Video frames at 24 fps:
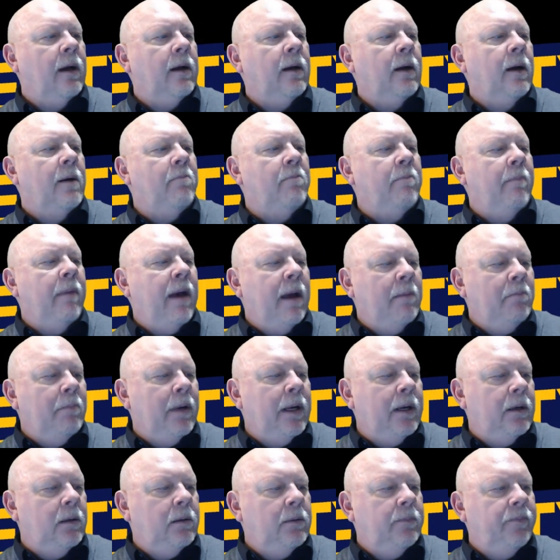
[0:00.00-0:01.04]

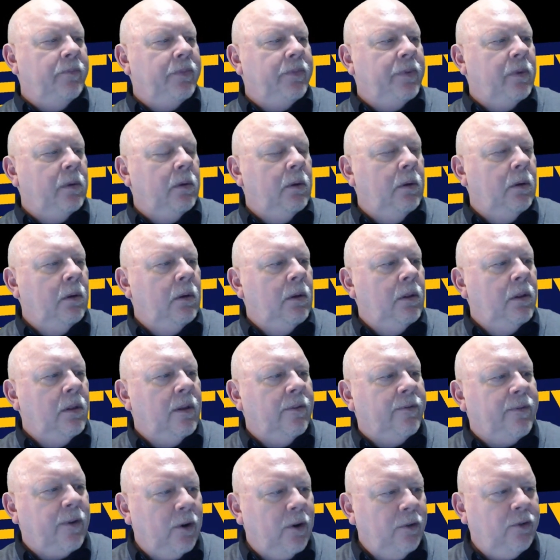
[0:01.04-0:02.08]

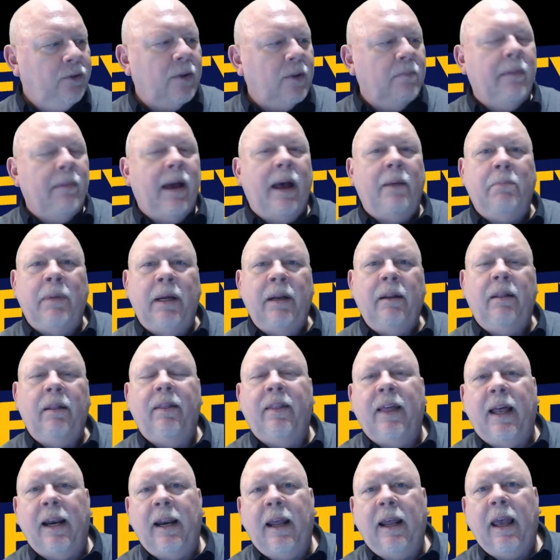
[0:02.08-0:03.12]
The first amendment
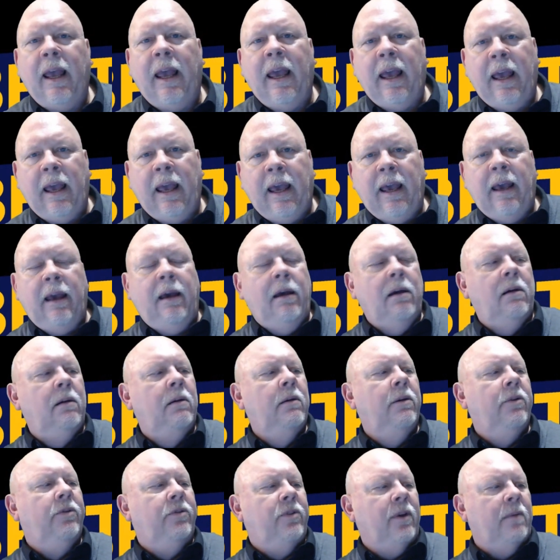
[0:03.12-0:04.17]
that he
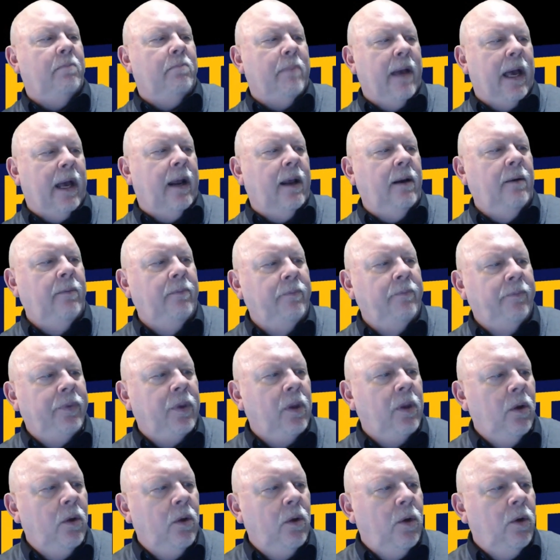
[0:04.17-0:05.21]
submitted
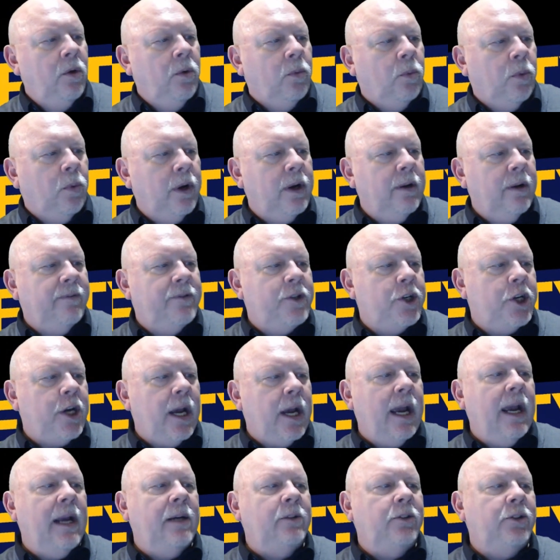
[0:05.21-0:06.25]
would have
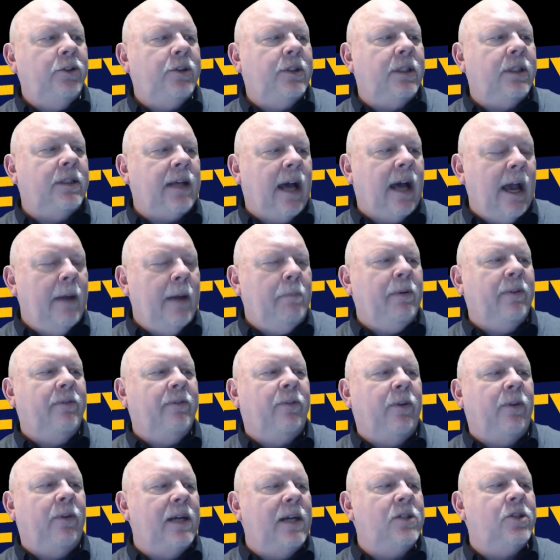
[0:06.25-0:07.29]
changed the type
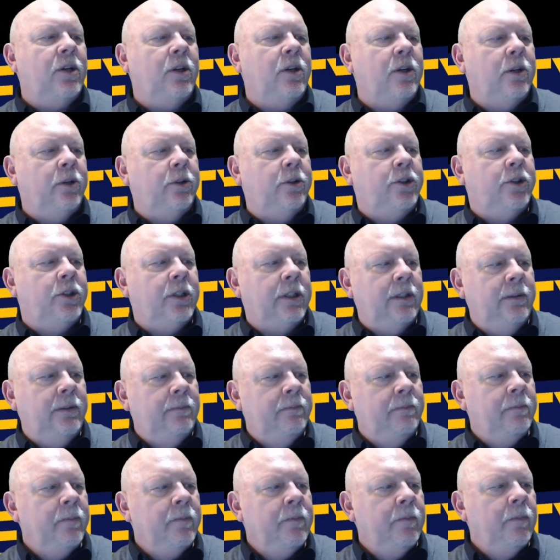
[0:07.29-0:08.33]
of resolution
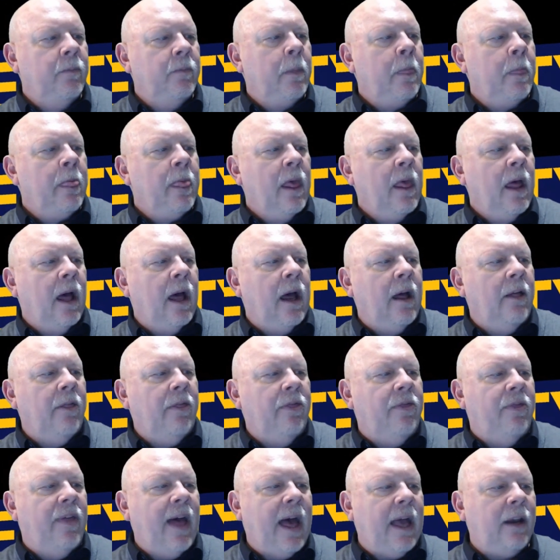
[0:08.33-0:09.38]

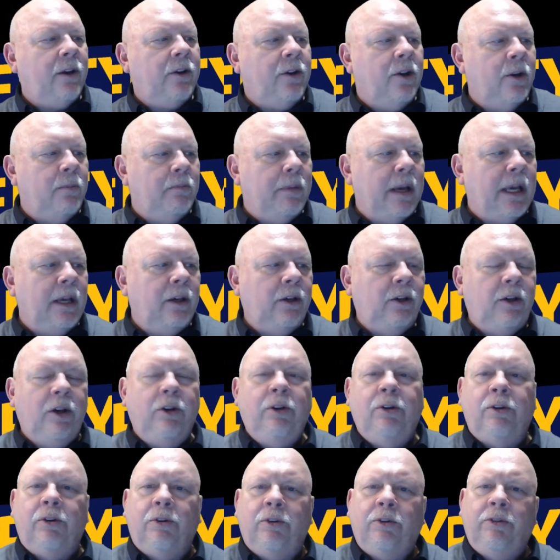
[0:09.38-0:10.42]
that could be
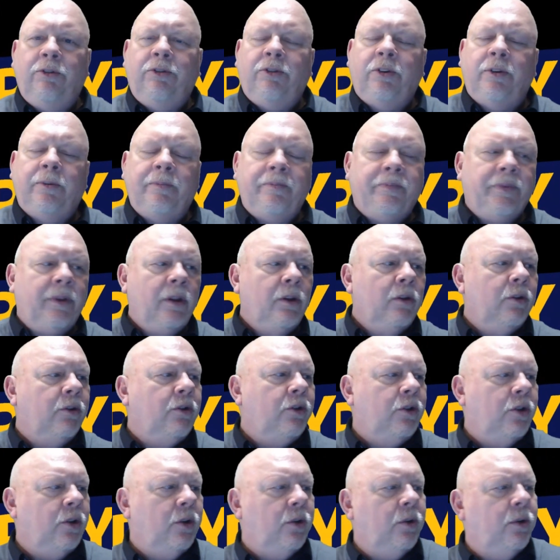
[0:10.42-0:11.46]
used
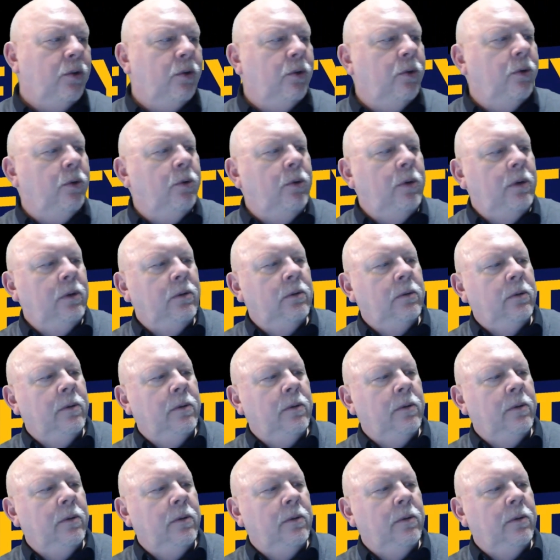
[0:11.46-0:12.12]
to